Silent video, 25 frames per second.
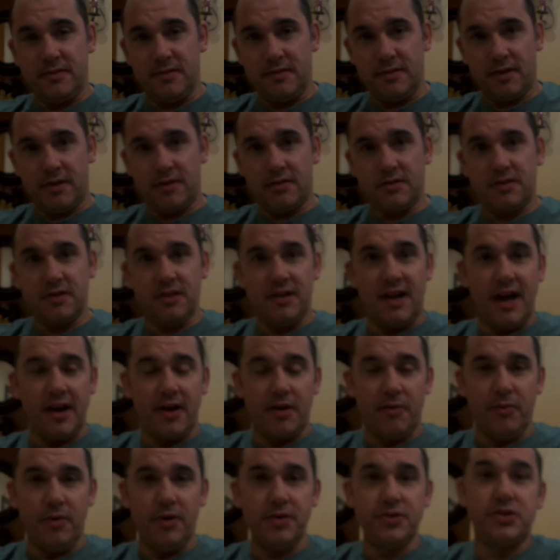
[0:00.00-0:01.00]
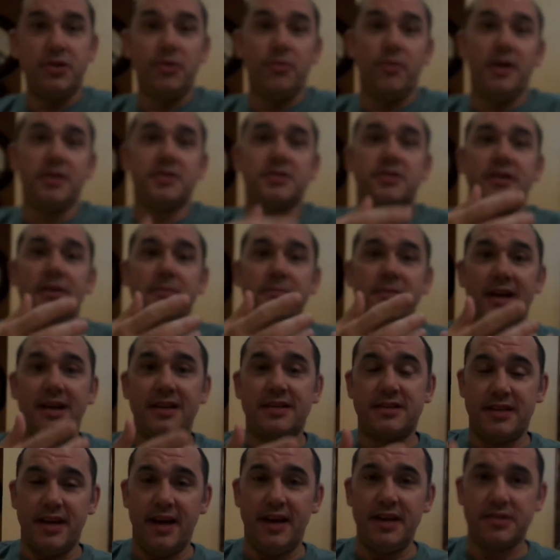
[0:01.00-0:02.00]
or lighter ones you want something
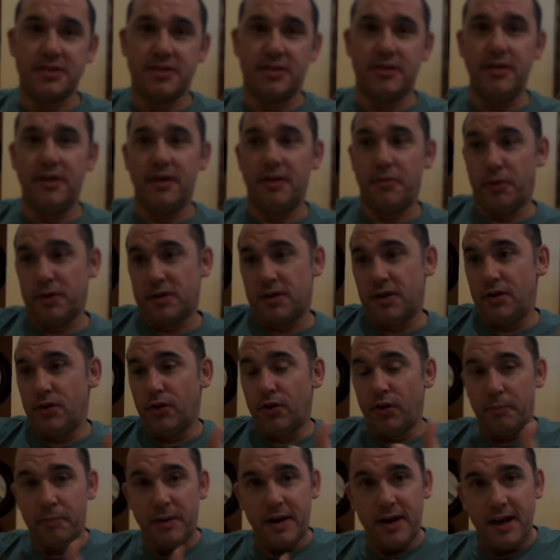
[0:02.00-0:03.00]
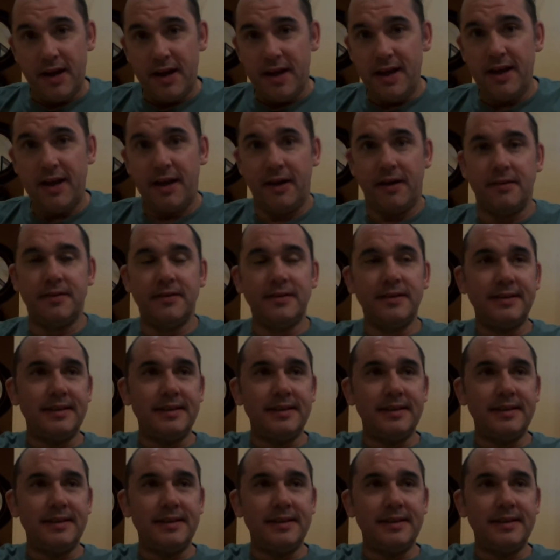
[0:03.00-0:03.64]
that tastes good with a little bit of heat